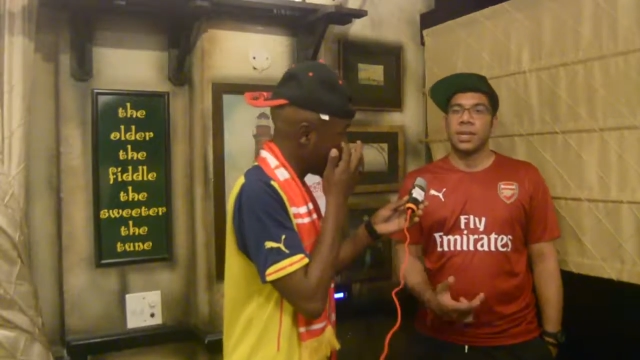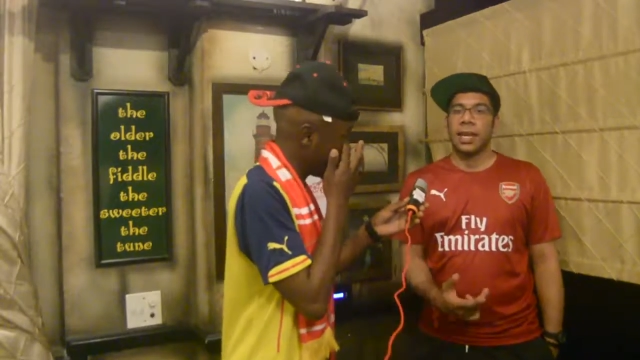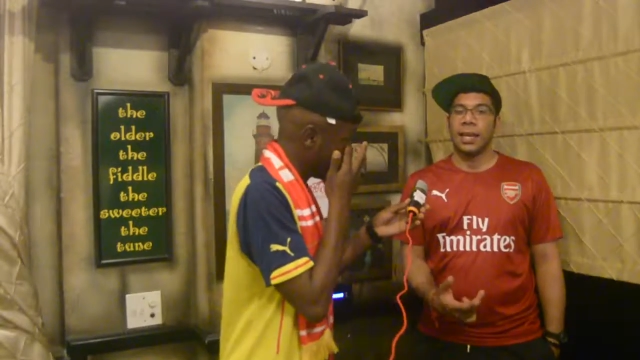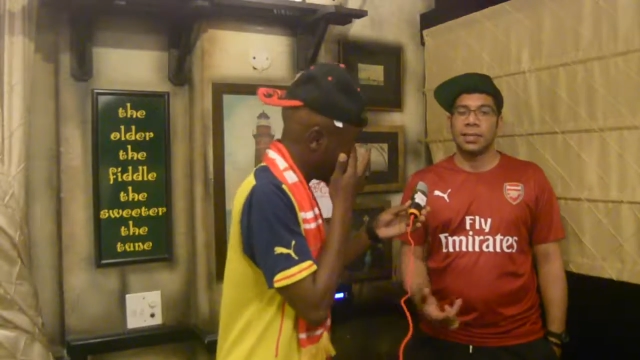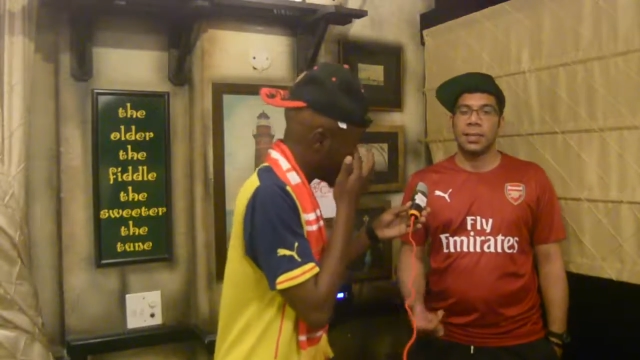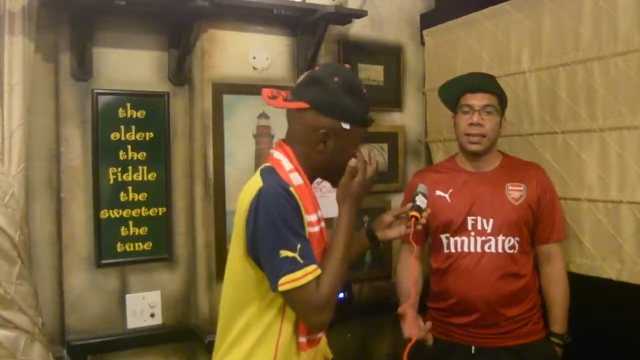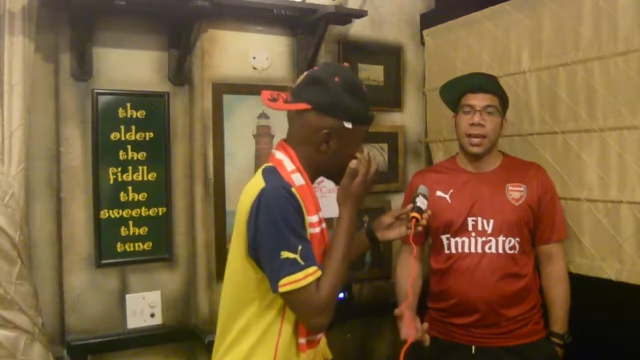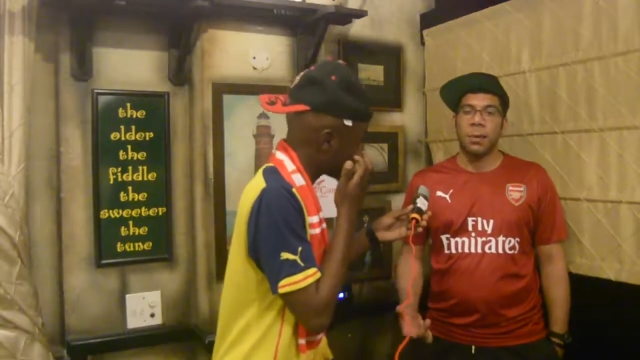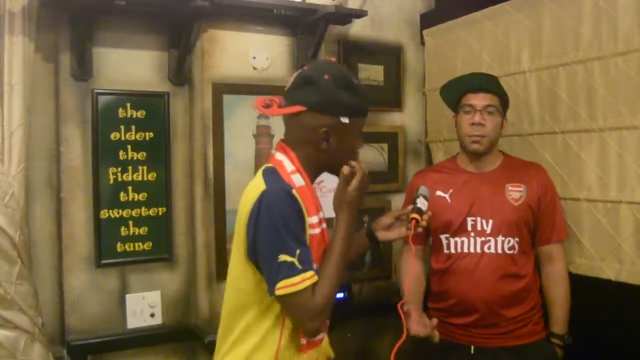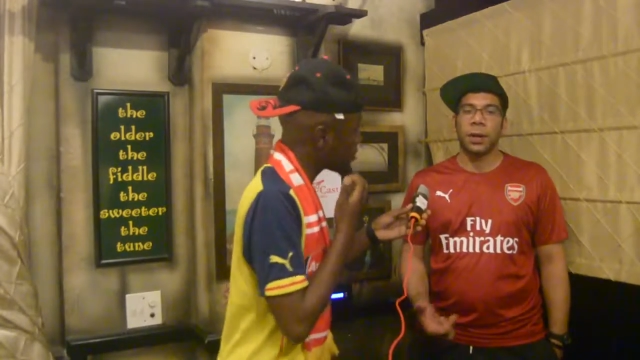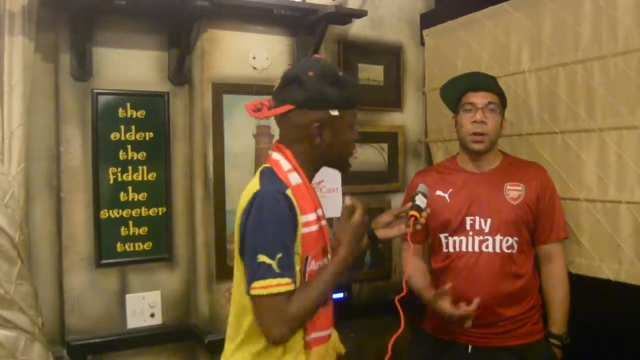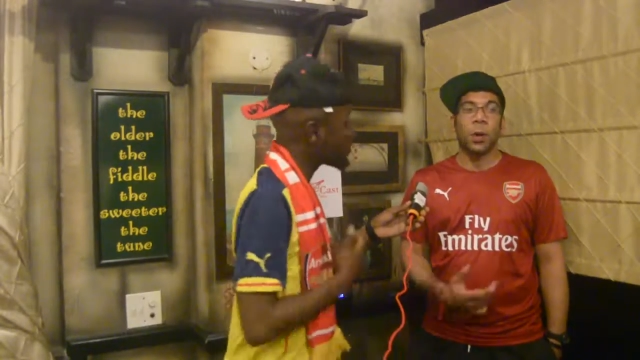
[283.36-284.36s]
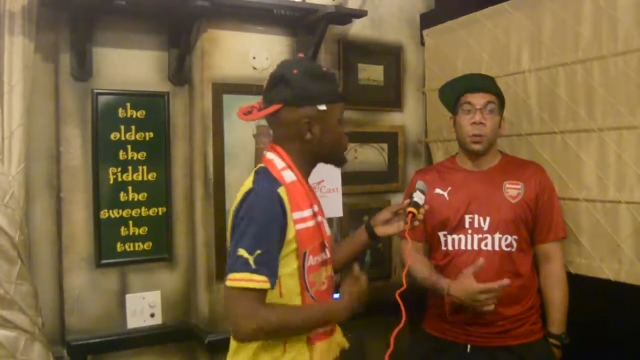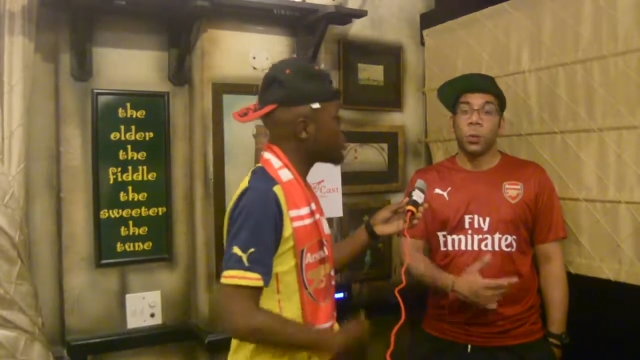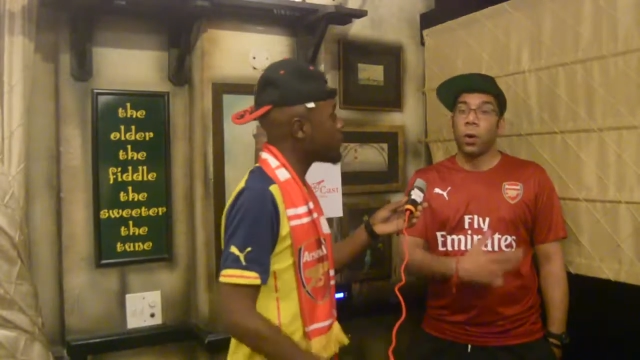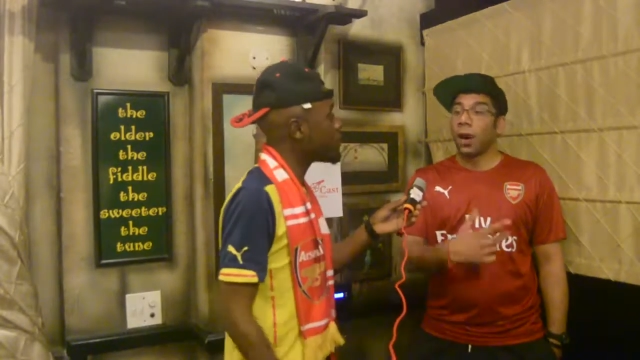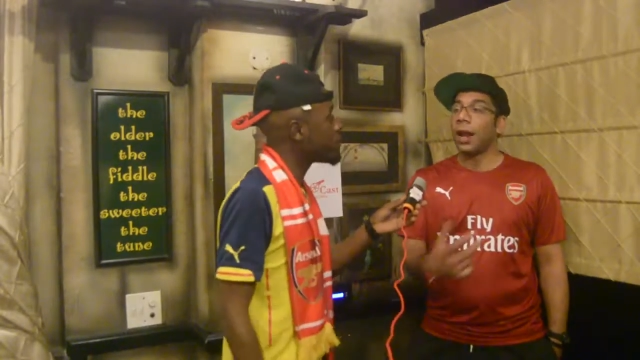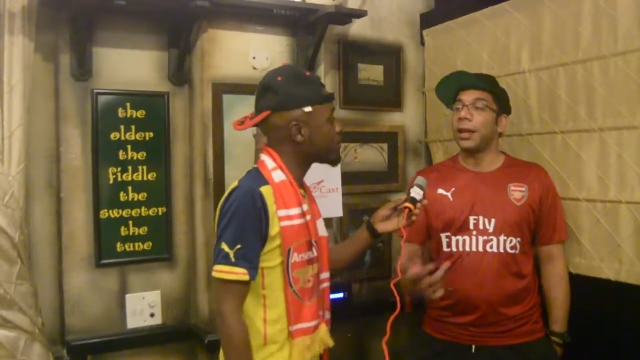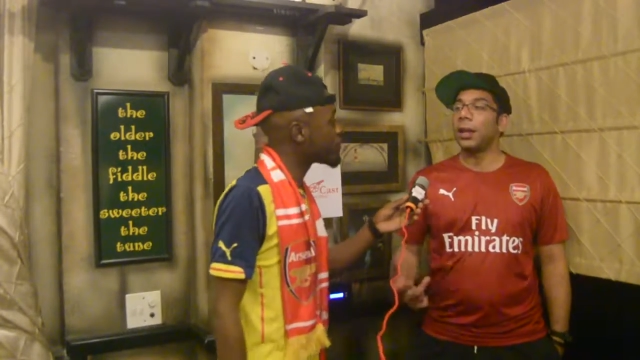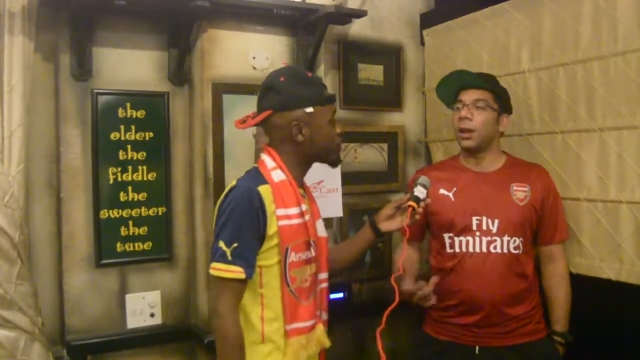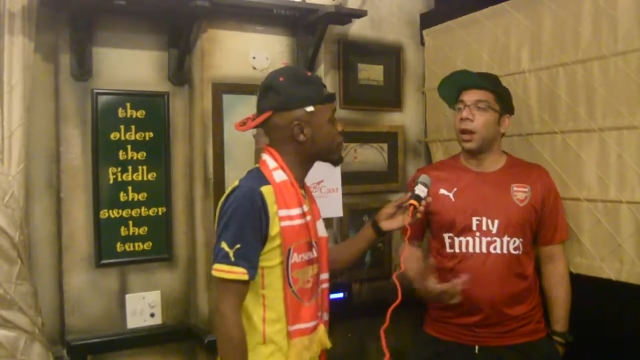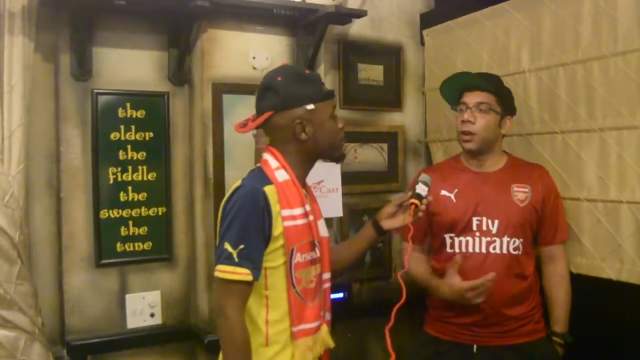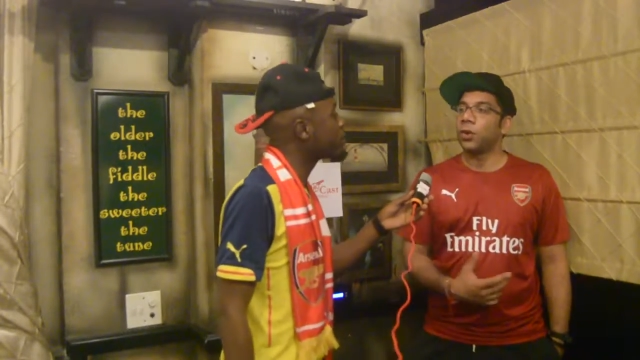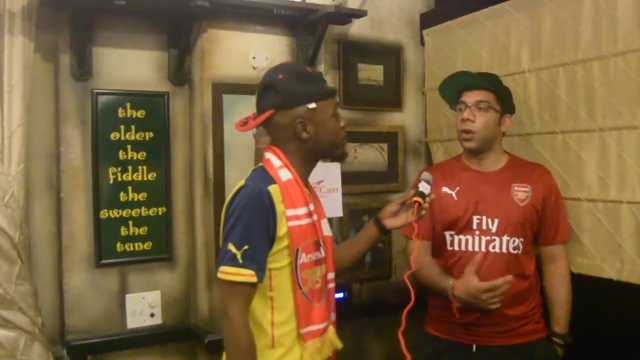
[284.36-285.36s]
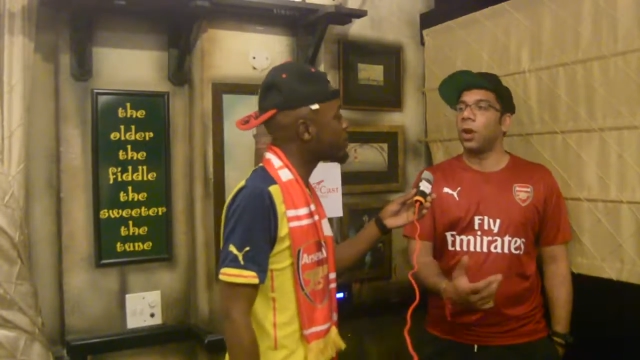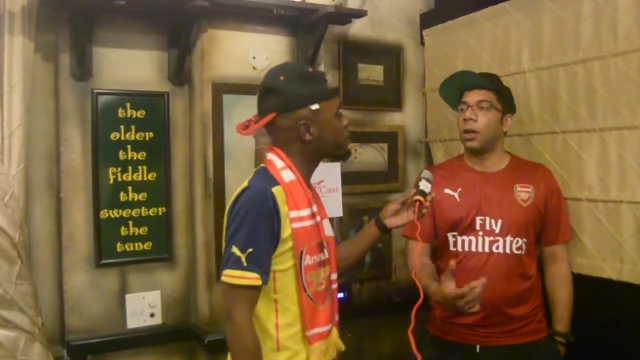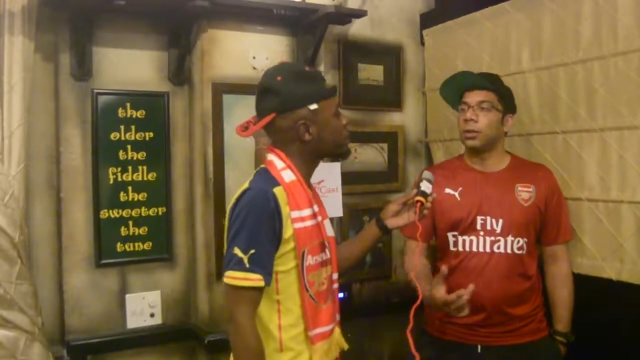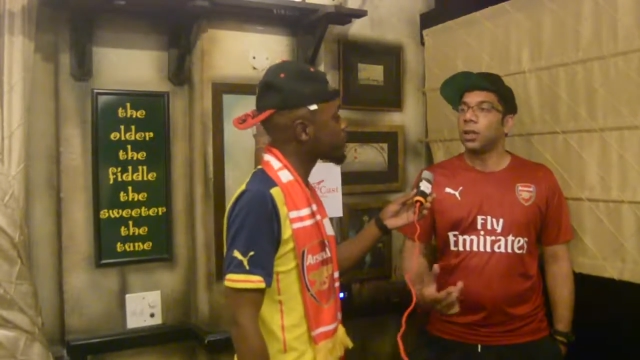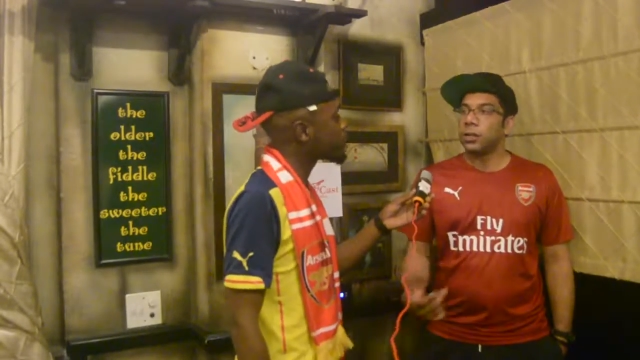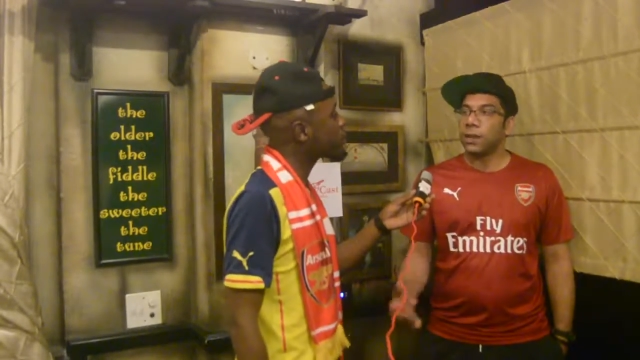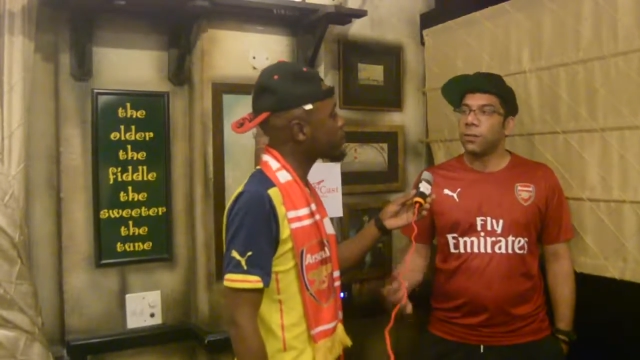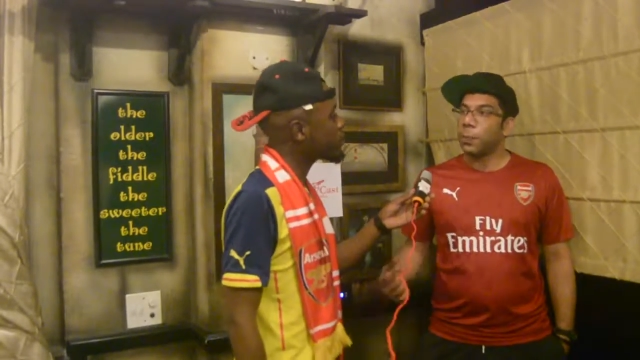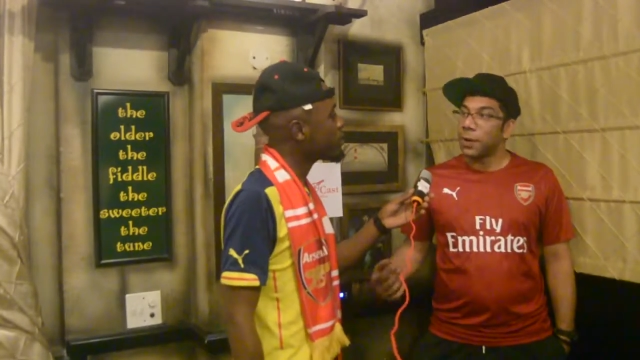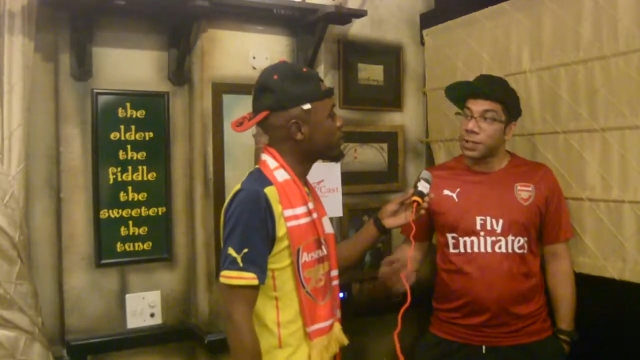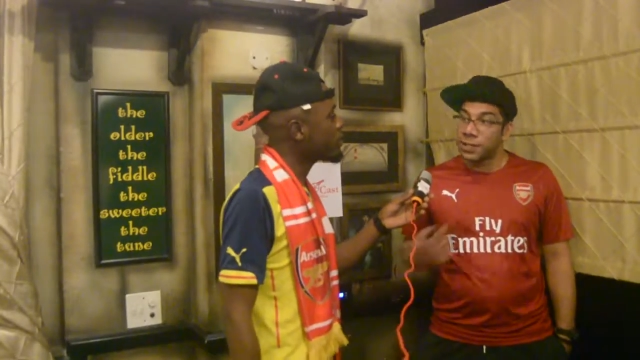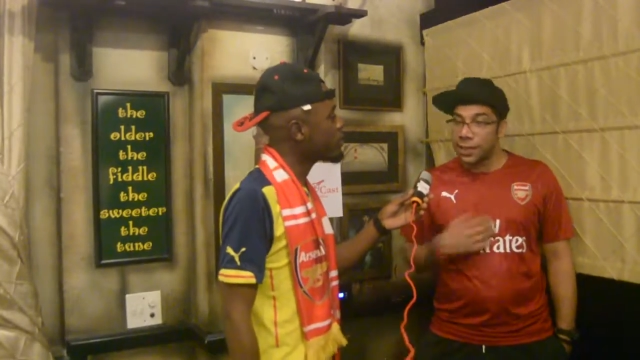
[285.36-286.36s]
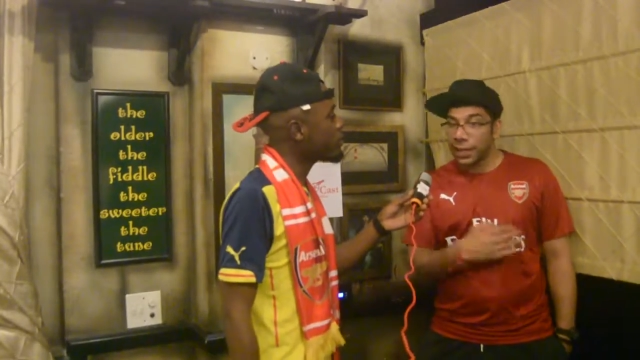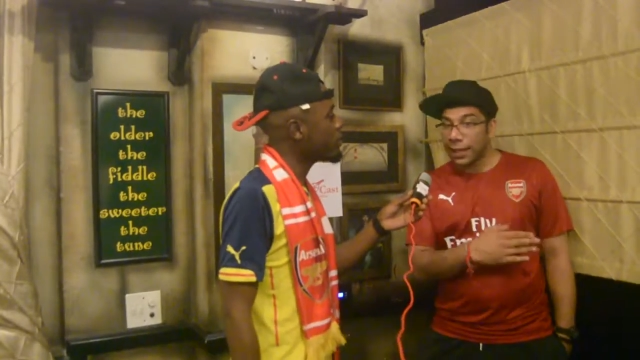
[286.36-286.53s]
a hectic game, but we were running around a lot. To have a person that